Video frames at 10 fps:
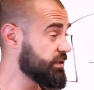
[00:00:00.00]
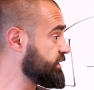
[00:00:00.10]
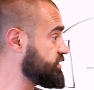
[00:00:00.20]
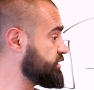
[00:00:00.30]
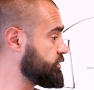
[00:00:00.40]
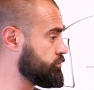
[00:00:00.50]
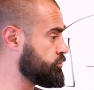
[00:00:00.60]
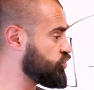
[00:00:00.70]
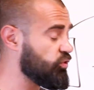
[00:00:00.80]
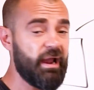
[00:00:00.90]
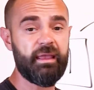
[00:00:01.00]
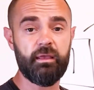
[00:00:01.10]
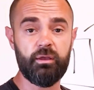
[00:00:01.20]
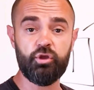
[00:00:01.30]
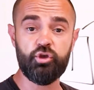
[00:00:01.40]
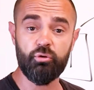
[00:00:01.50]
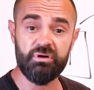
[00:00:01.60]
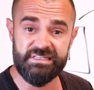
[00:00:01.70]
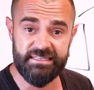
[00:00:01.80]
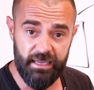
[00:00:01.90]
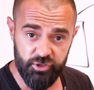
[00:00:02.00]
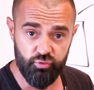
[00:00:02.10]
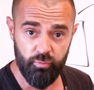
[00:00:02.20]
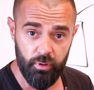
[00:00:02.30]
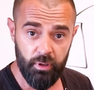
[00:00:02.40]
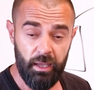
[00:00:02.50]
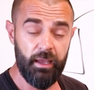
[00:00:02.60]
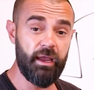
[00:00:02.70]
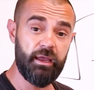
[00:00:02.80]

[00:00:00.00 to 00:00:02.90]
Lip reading: that's tracking your schedule